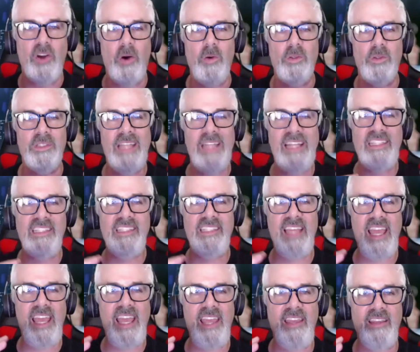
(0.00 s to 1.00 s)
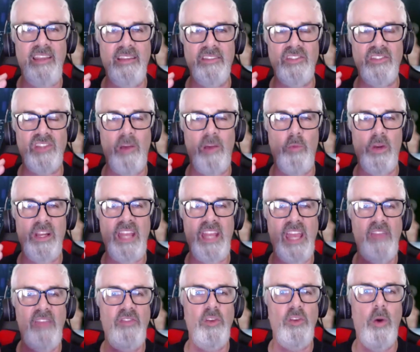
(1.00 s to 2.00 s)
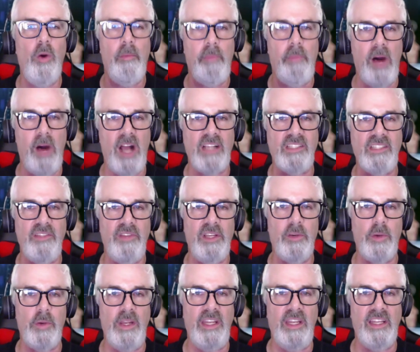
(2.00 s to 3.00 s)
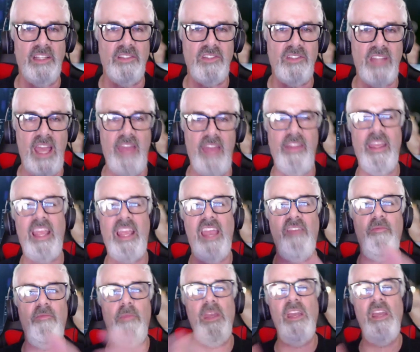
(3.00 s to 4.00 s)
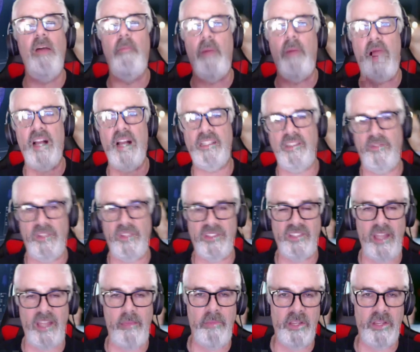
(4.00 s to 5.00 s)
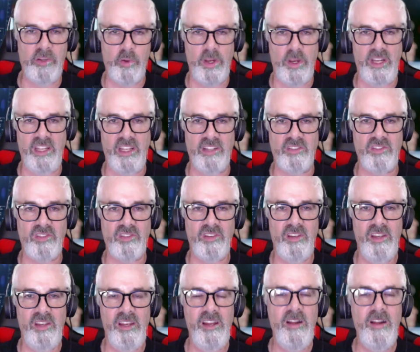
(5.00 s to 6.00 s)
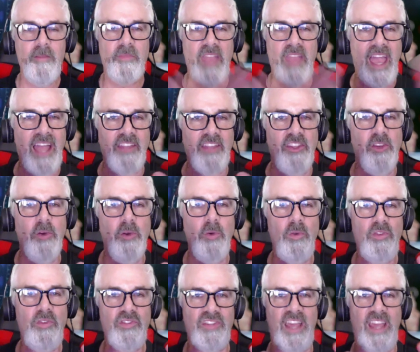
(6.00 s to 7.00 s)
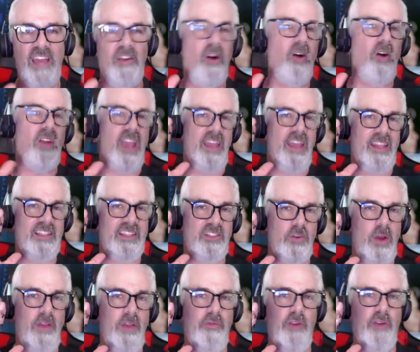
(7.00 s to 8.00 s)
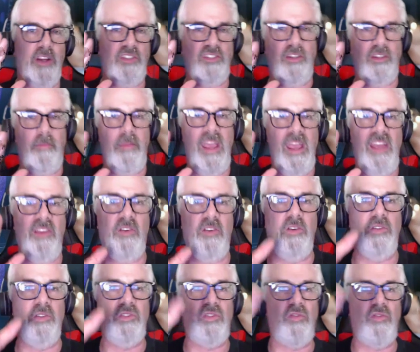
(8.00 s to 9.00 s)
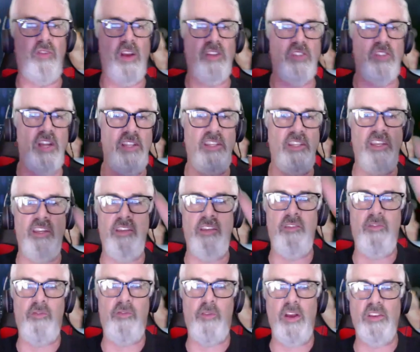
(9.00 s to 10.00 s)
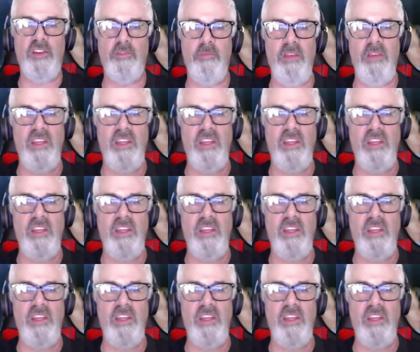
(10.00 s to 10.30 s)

let's say someone gave you a box of ingredients and they gave me a box of the same ingredients. And you said, okay, that's great. Fresh tomatoes, fresh onion, fresh meat,